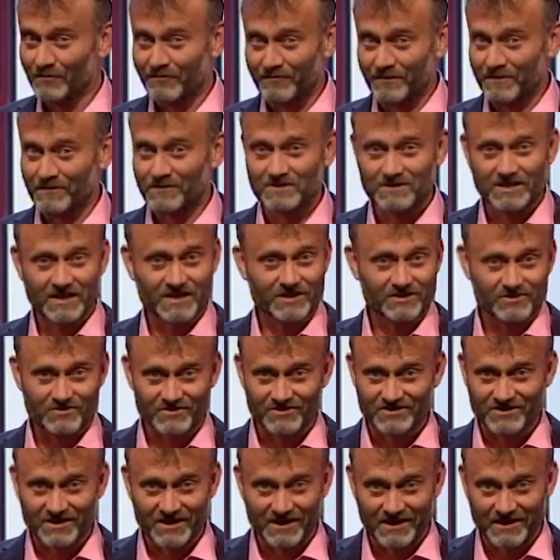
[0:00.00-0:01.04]
feels
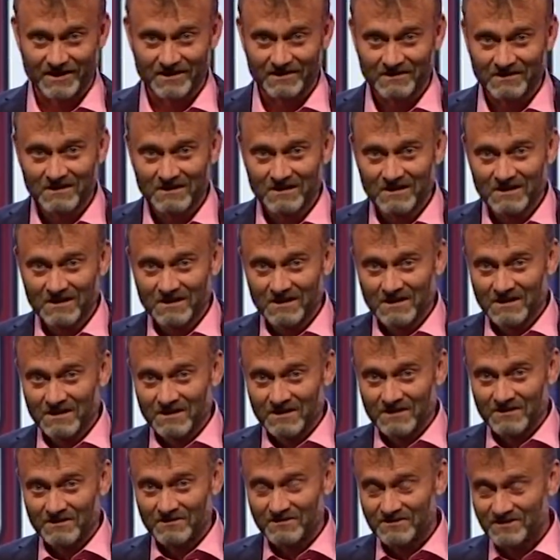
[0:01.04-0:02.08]
dangerous here.
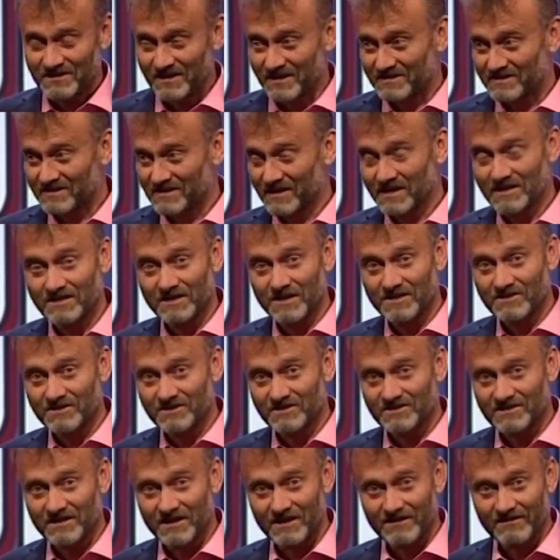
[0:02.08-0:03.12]
There are six
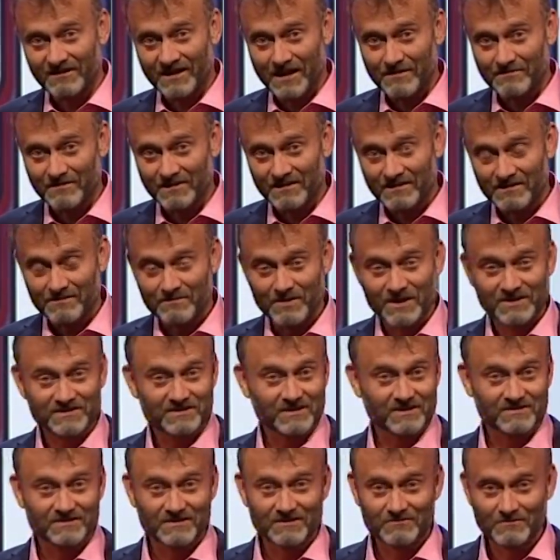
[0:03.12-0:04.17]
teenagers staring at me and the bus
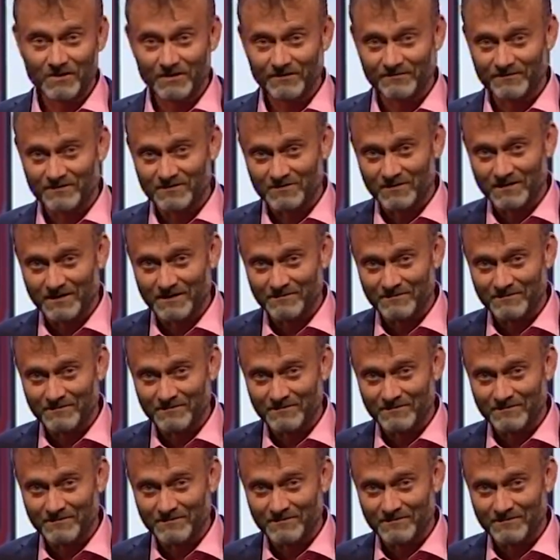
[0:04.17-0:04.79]
doesn't arrive for 20